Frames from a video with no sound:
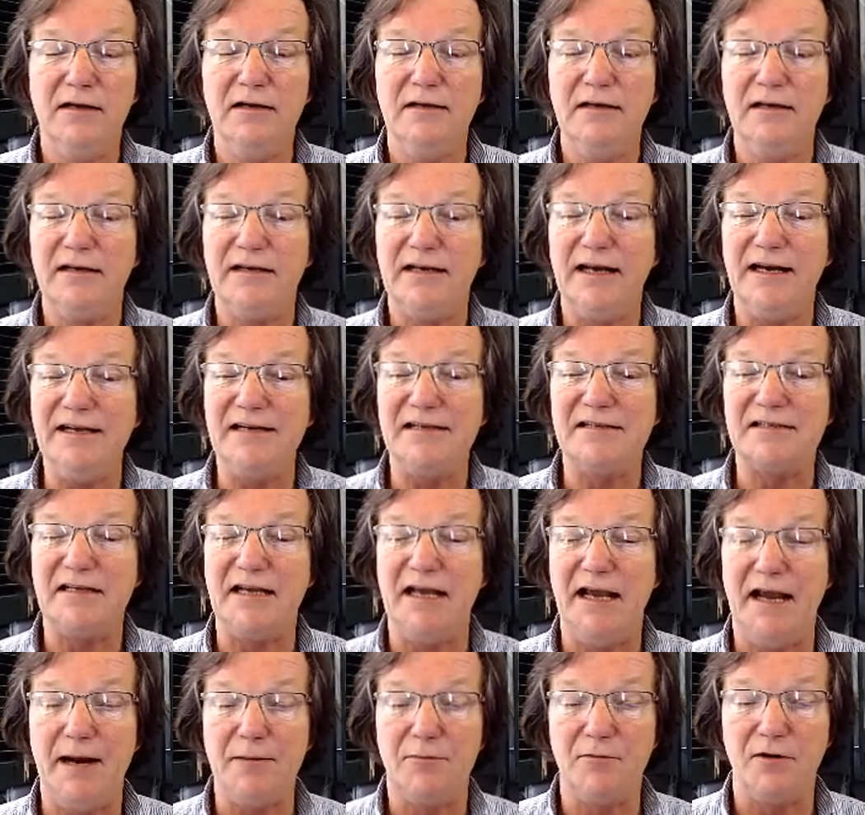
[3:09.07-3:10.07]
Getting his
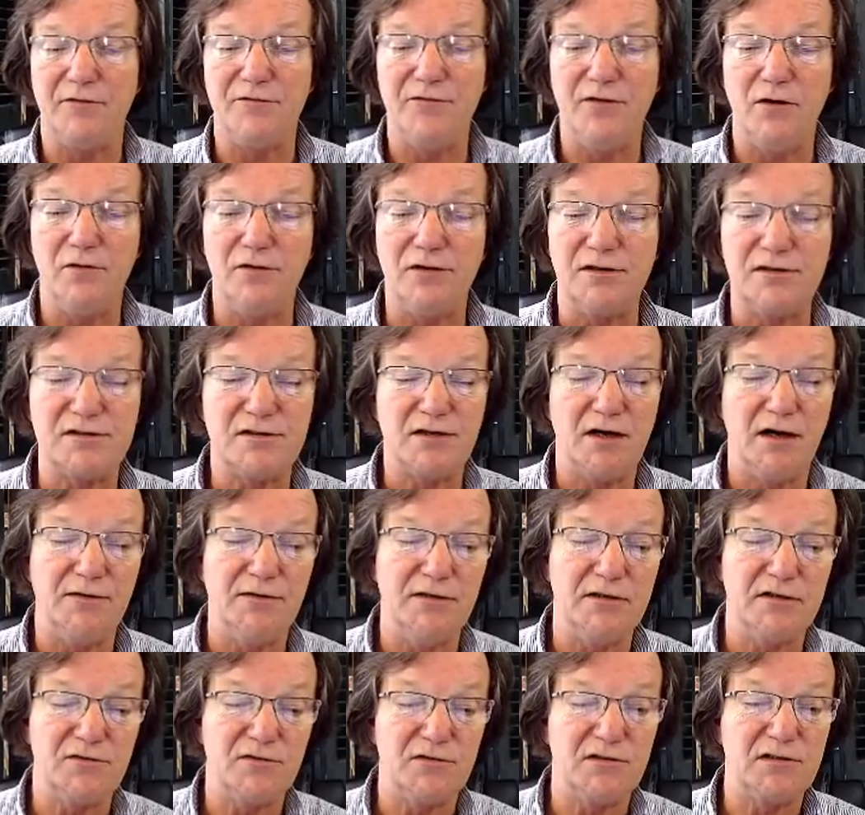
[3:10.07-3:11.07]
camera focused on
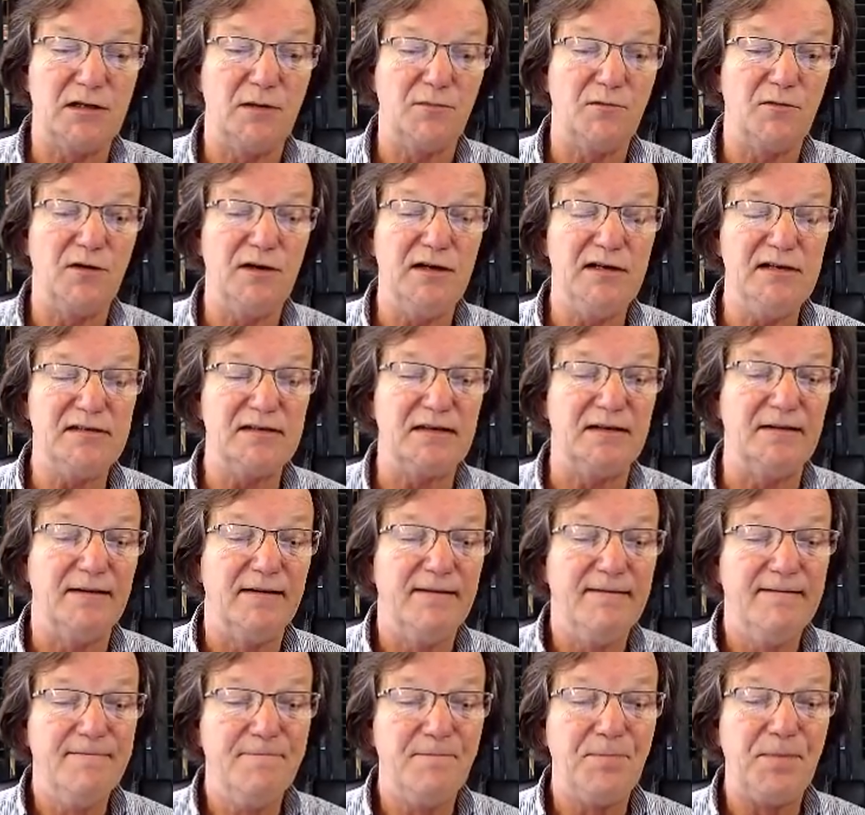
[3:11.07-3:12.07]
this for some reason.
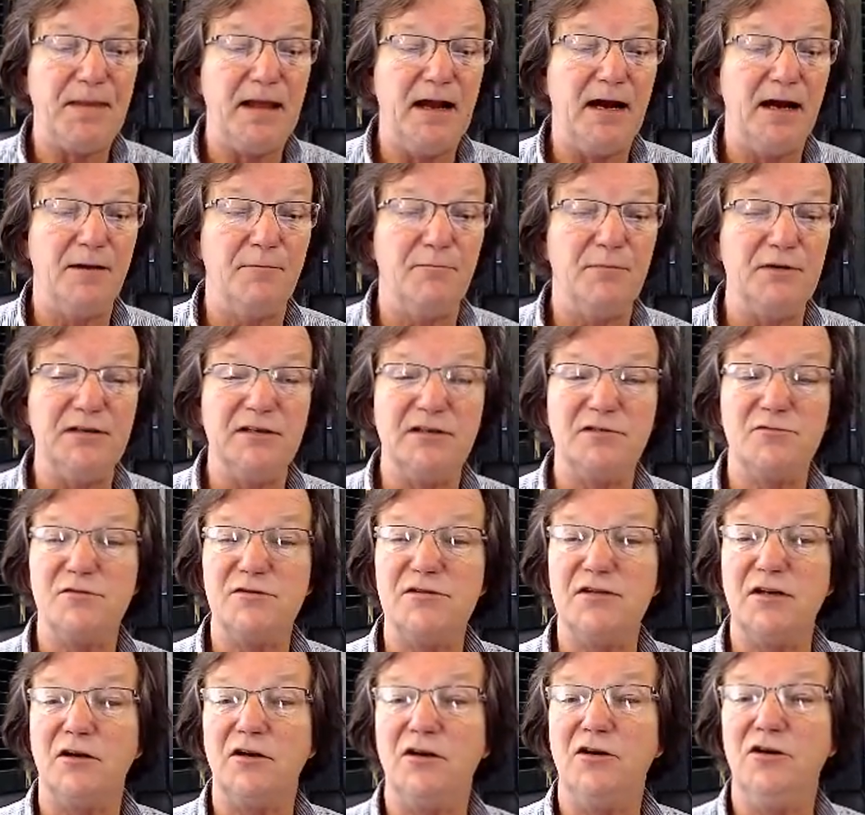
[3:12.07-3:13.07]
Um, but this
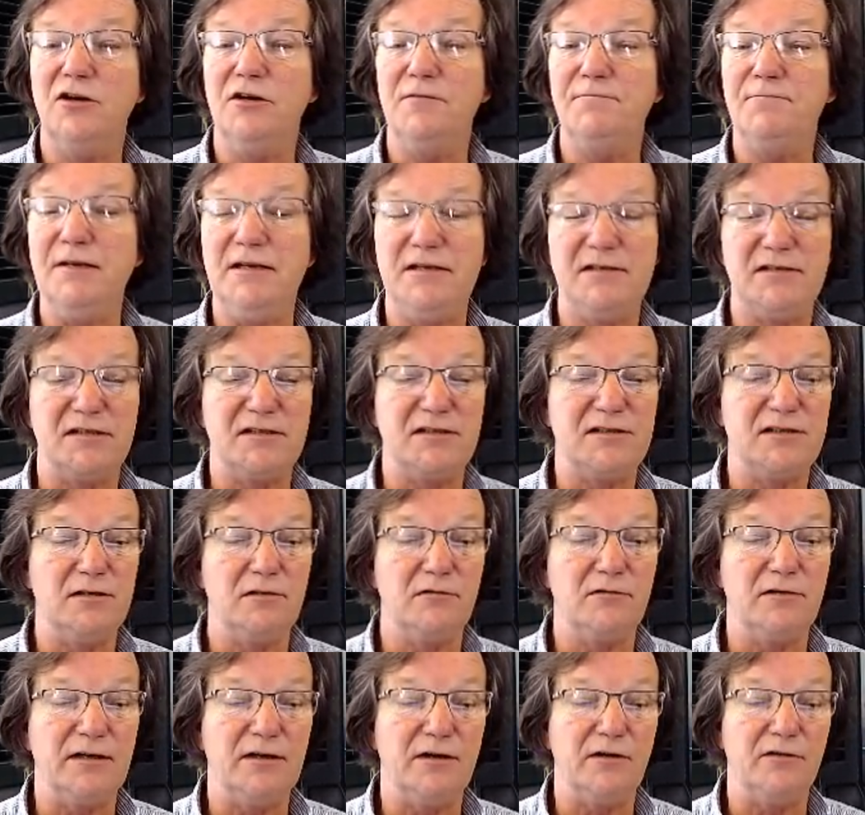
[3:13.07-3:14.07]
was a good piece of
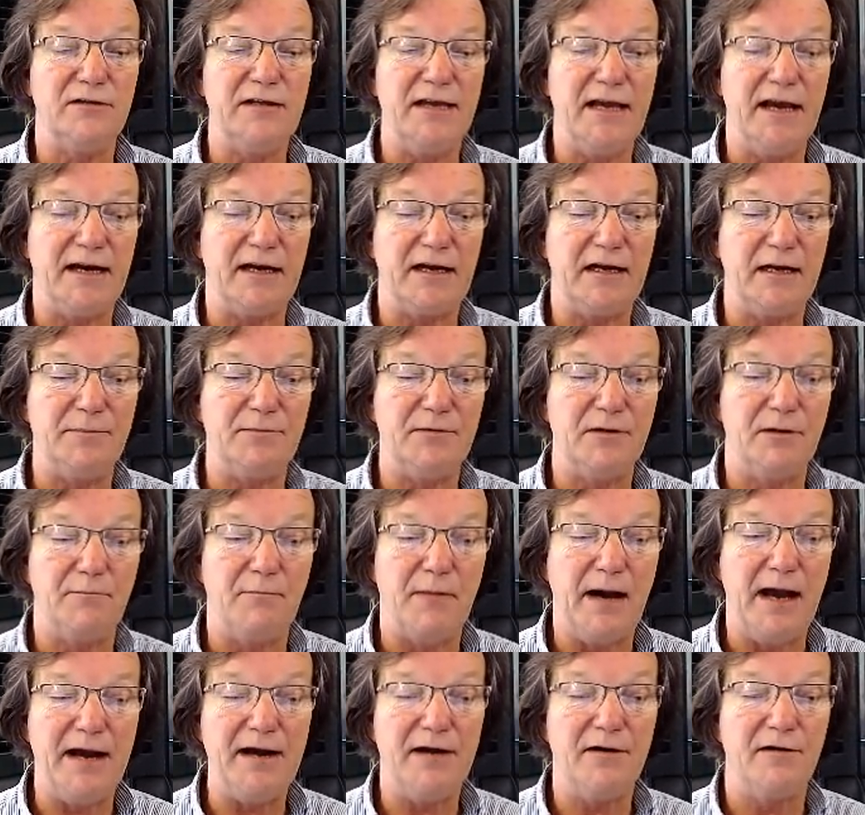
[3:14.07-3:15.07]
silk. It only had a couple of
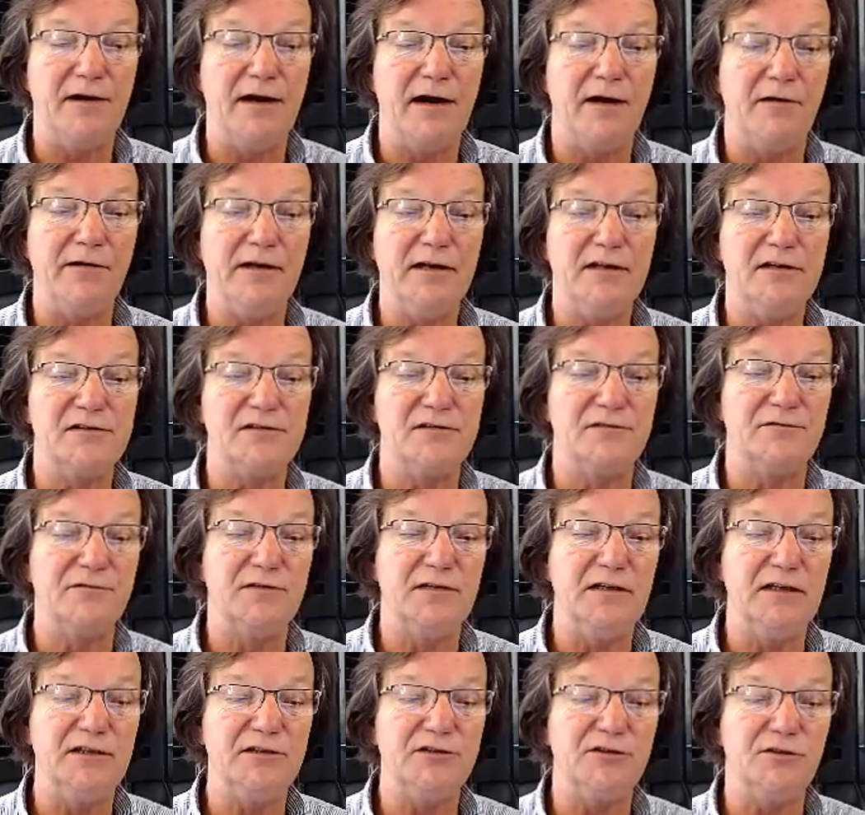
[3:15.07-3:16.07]
minor areas of
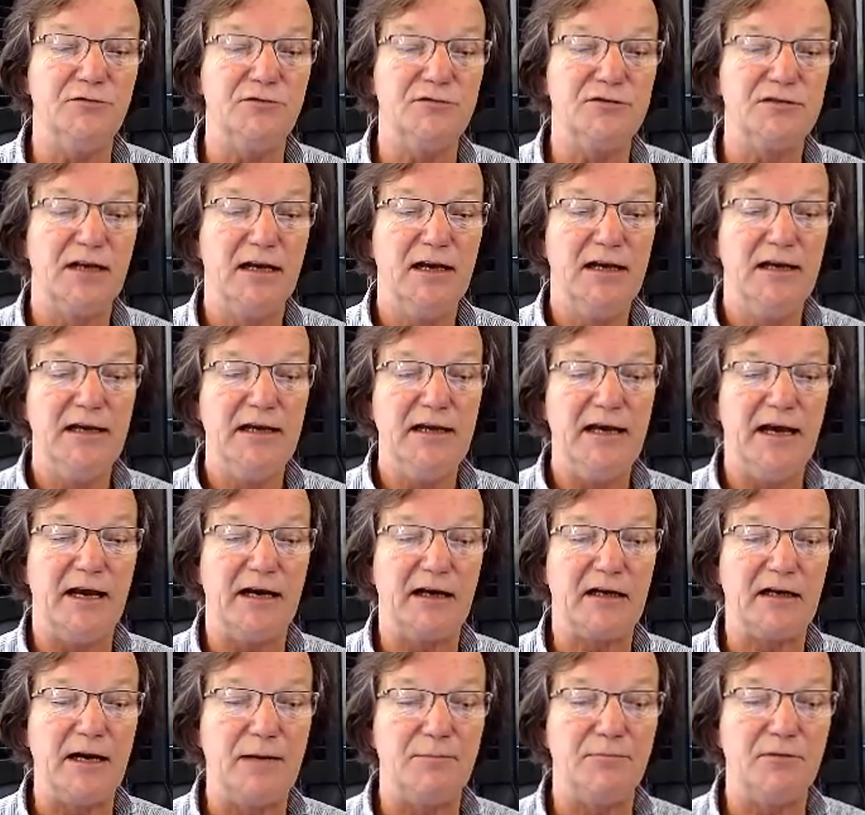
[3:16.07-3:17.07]
issues,
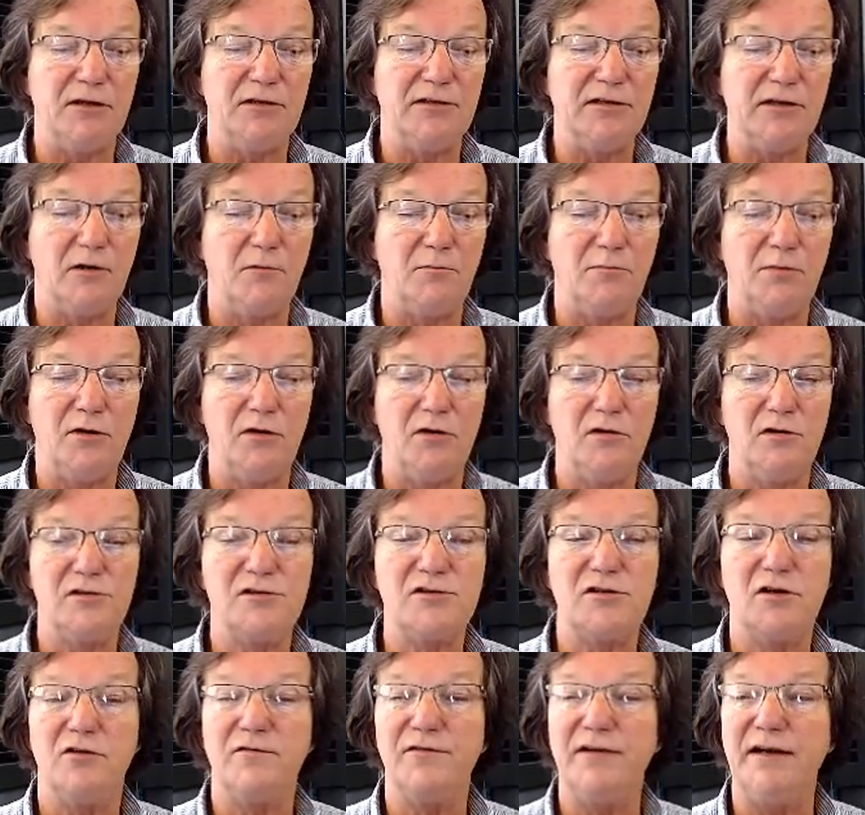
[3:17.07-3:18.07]
had a couple of little
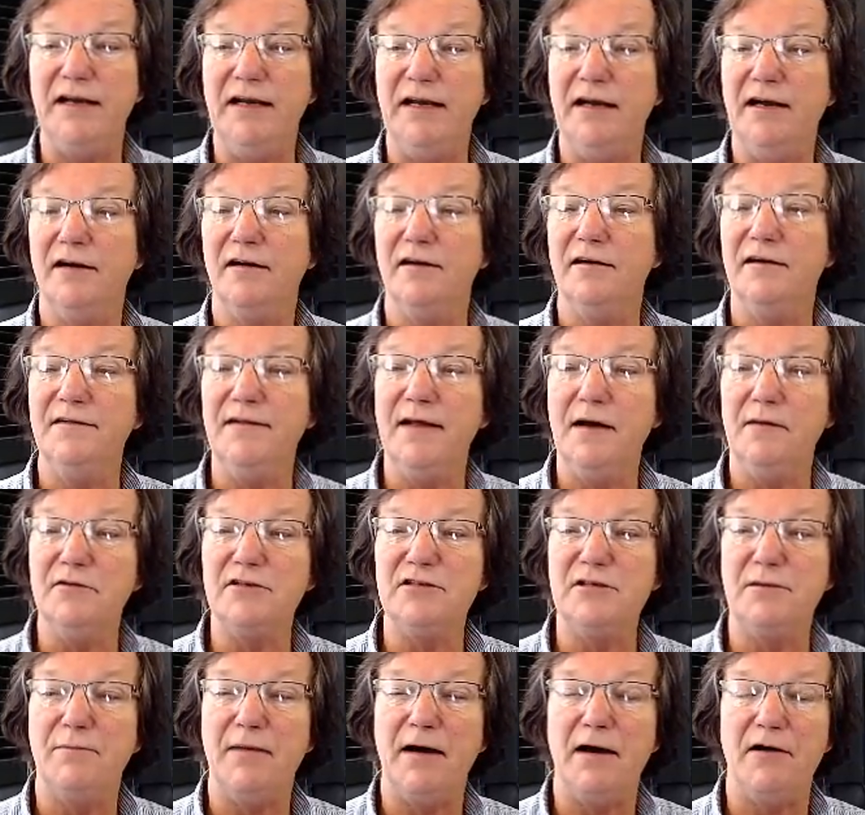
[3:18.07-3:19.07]
pulls over here. that
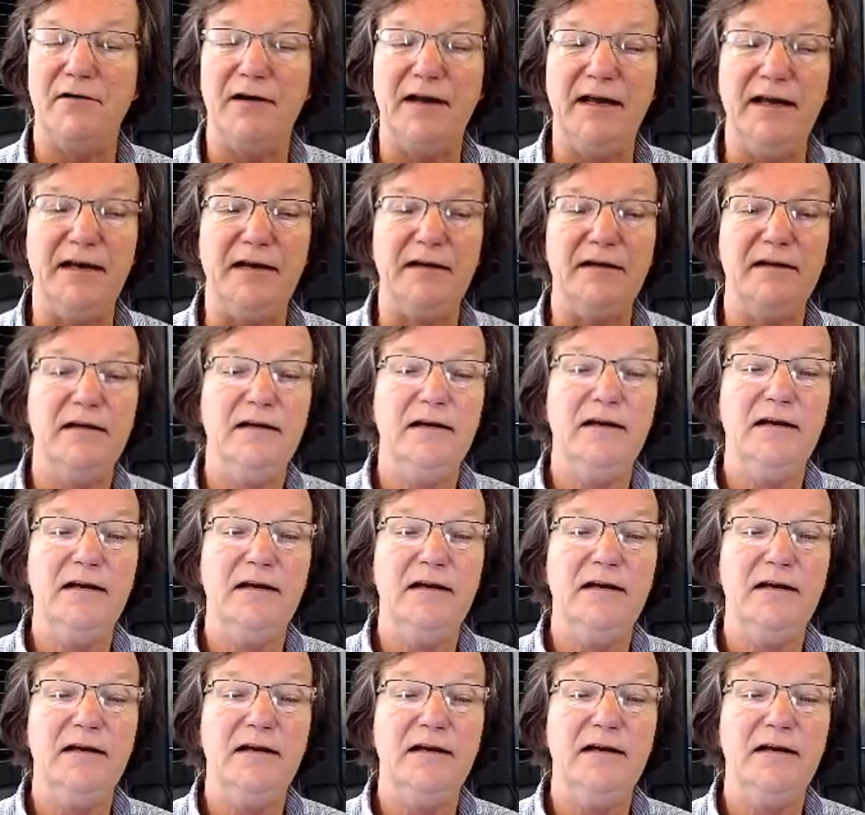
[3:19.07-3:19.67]
was about it.